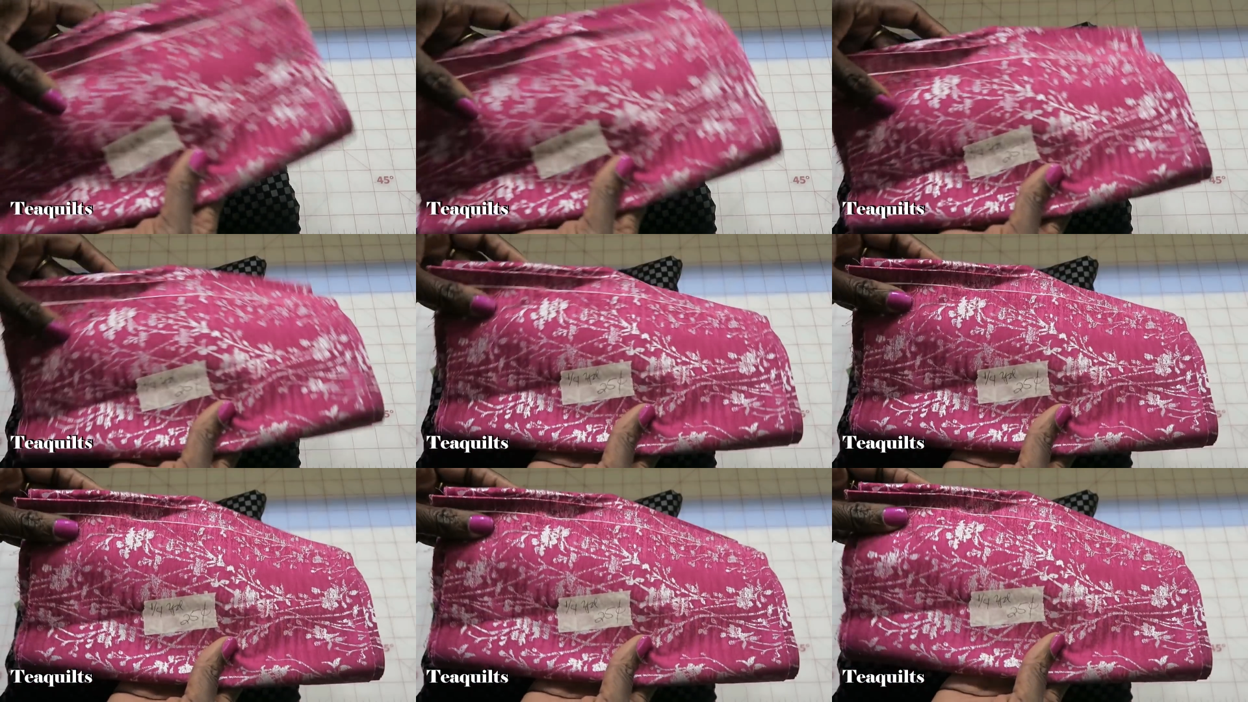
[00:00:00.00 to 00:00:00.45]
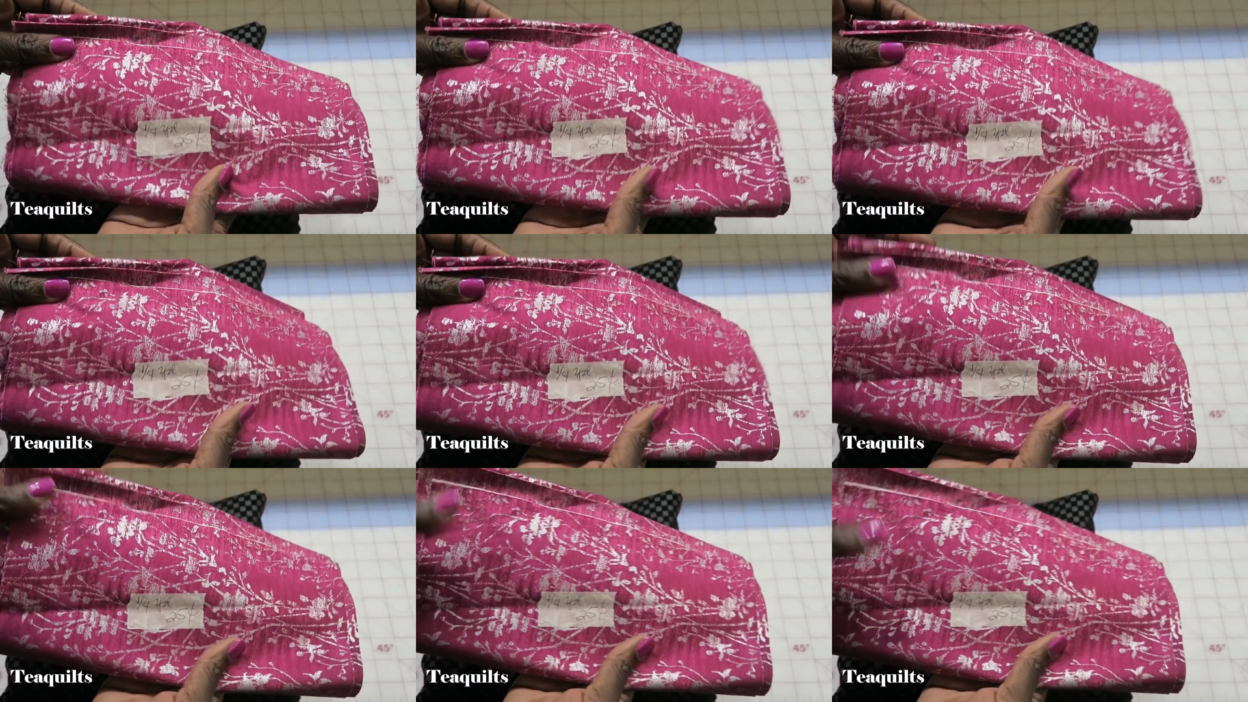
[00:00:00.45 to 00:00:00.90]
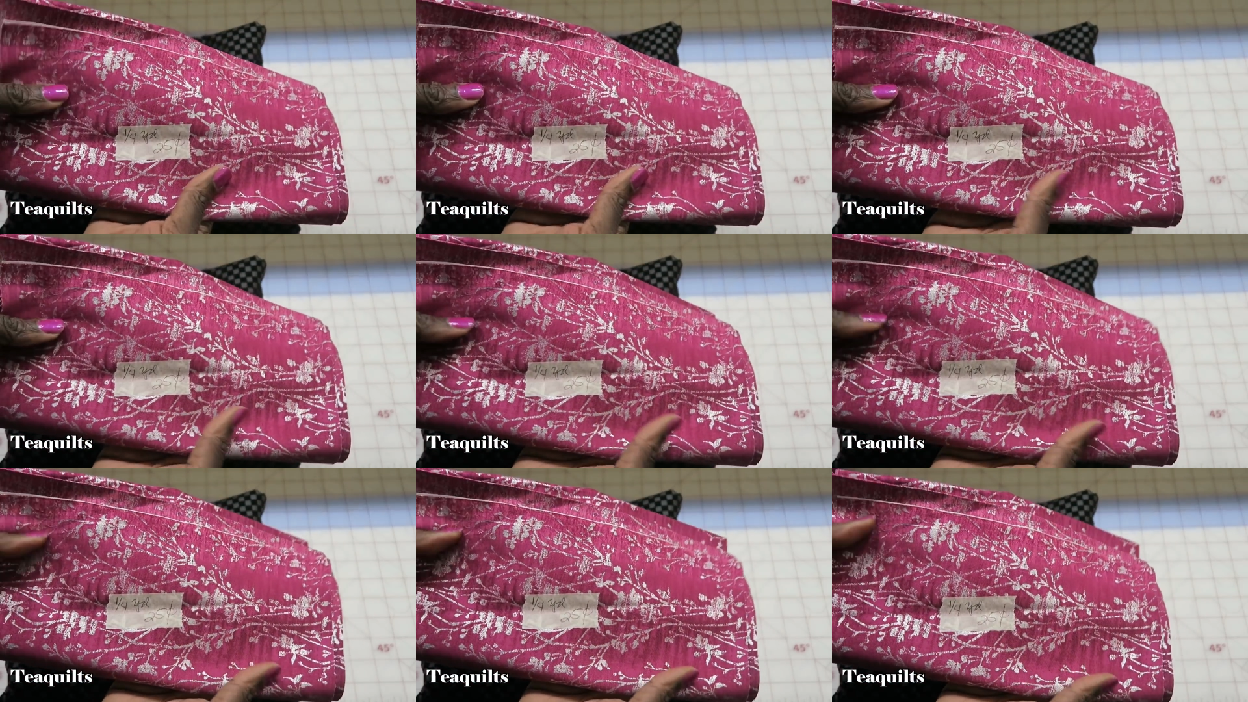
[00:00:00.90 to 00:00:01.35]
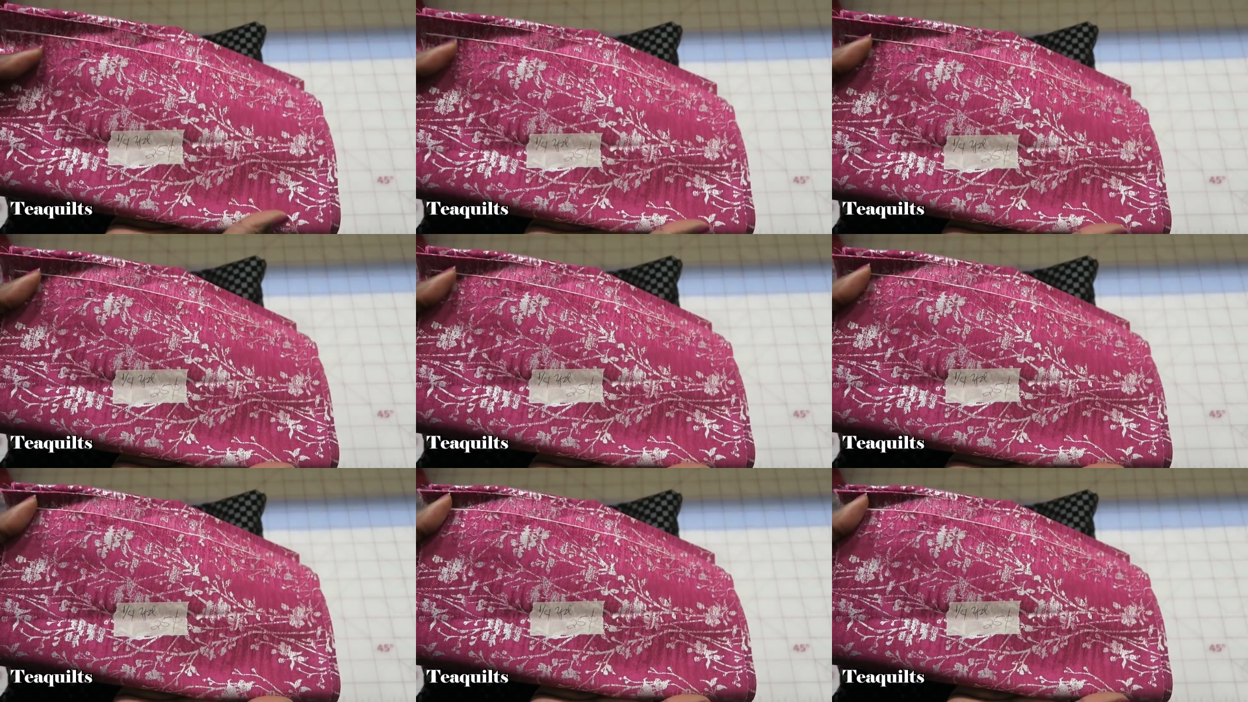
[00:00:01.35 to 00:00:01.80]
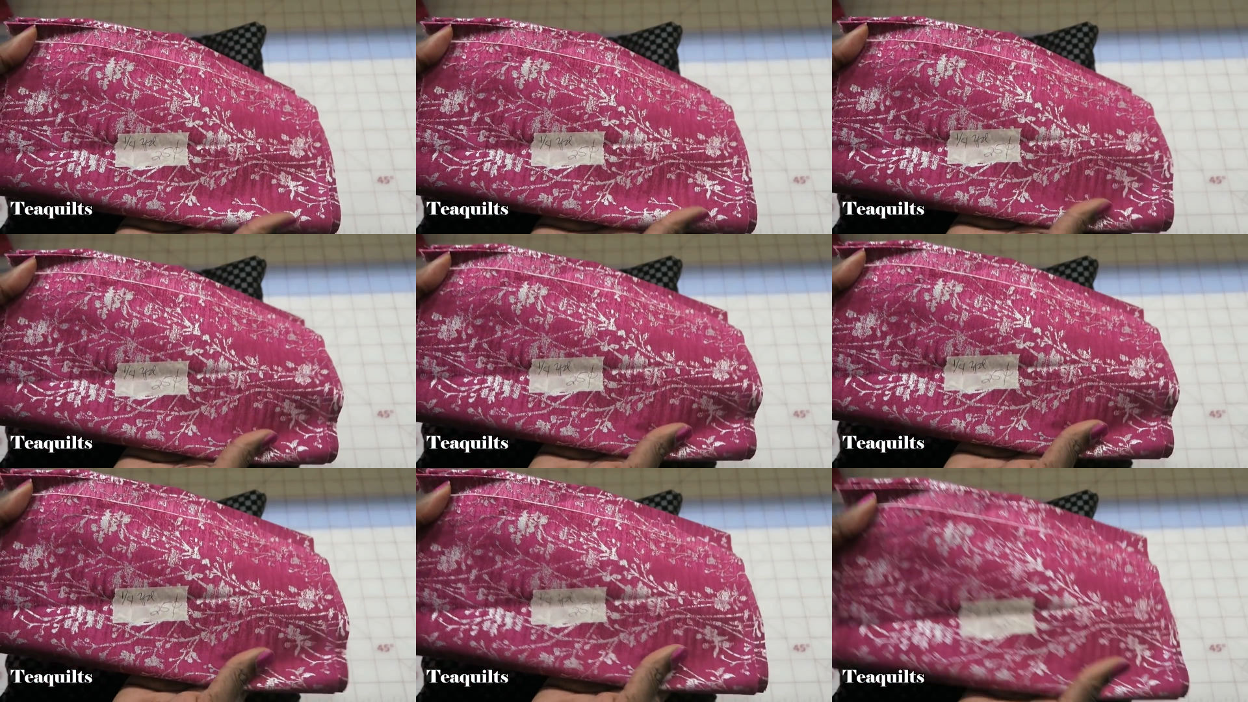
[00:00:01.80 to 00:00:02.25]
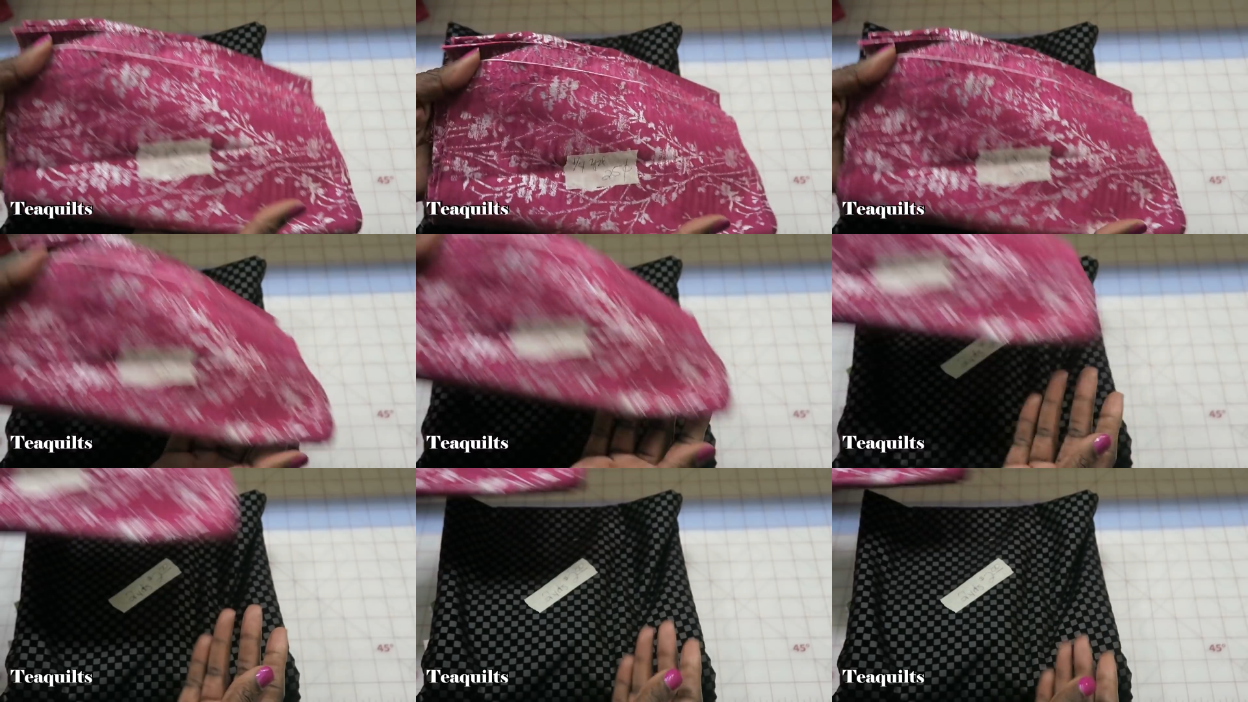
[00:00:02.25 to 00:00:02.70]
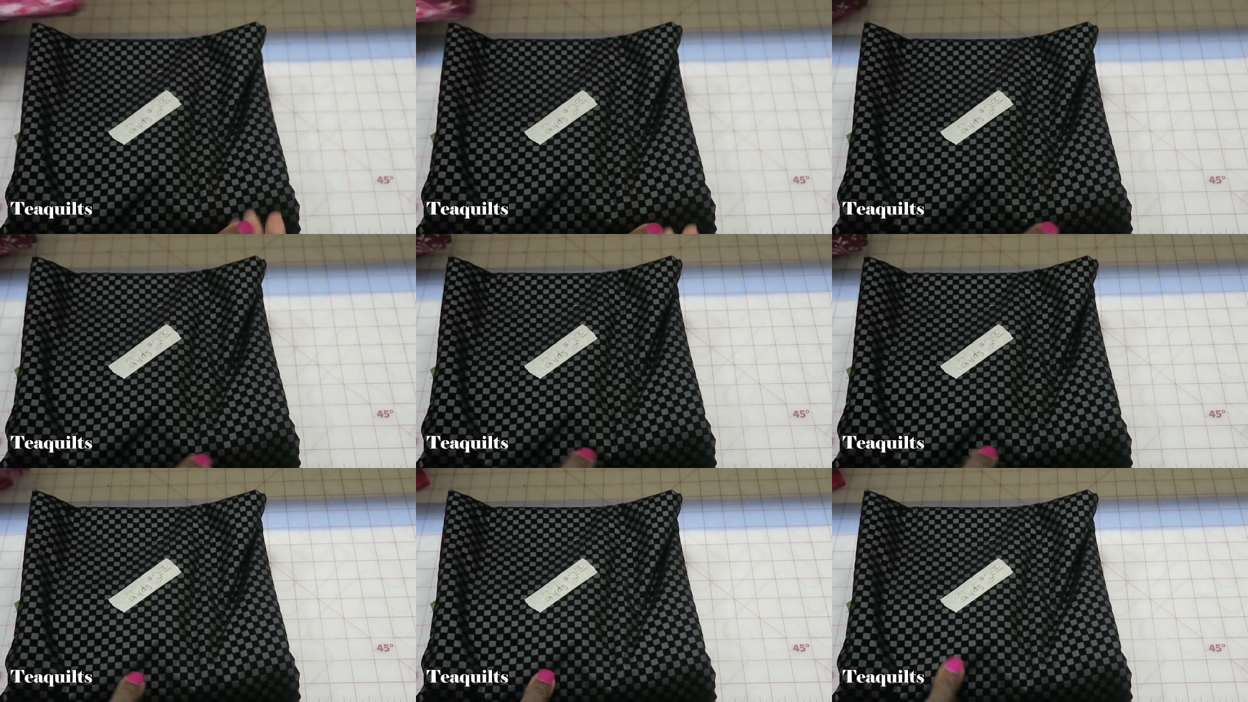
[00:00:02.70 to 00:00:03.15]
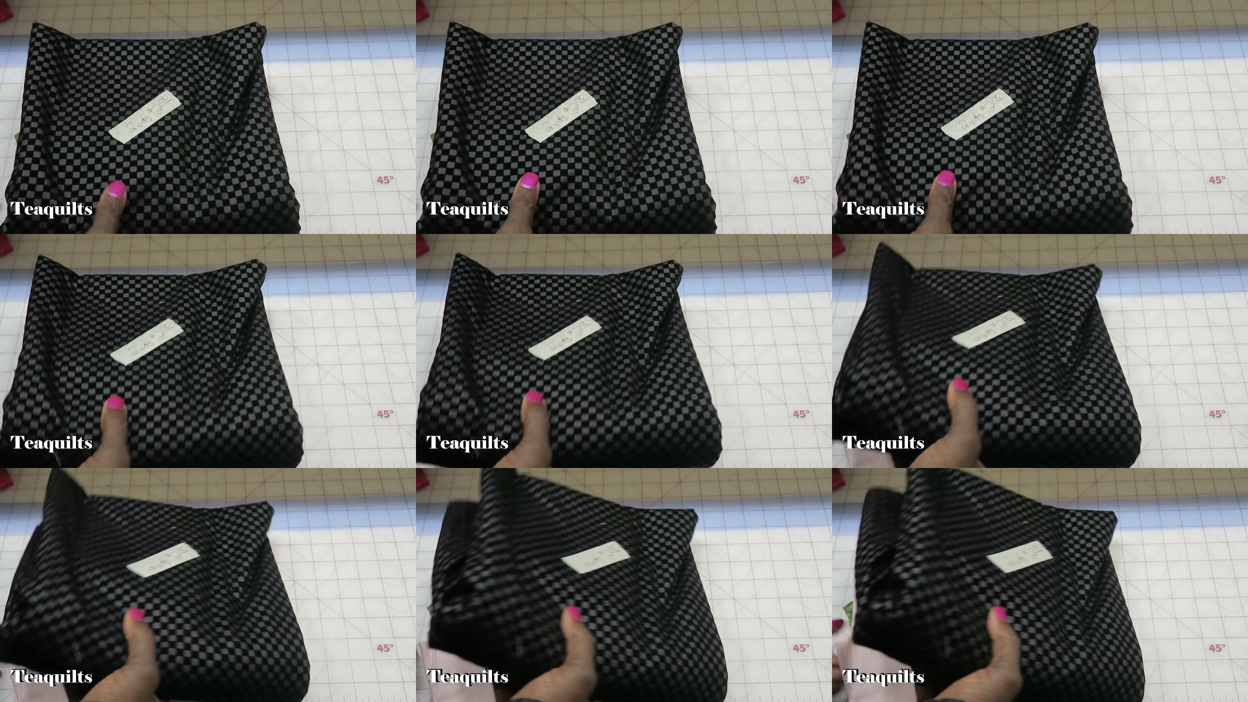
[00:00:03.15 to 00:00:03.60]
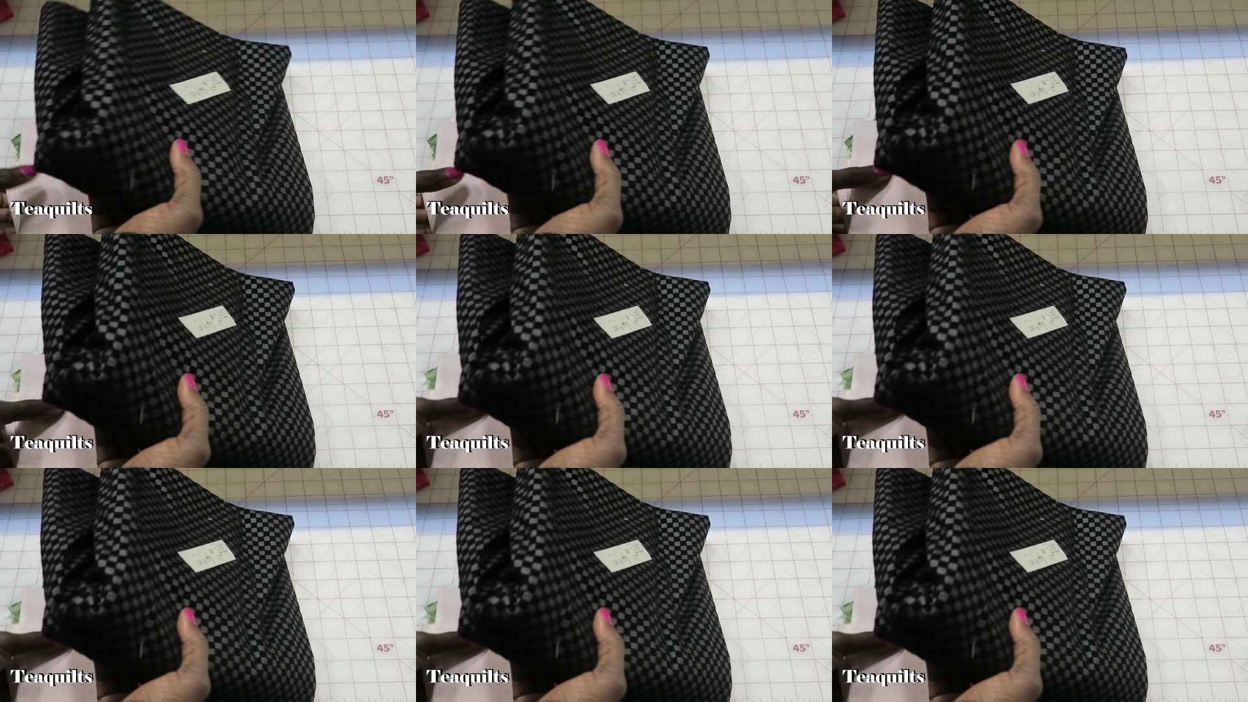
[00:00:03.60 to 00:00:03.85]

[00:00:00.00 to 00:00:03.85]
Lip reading: (no speaker visible)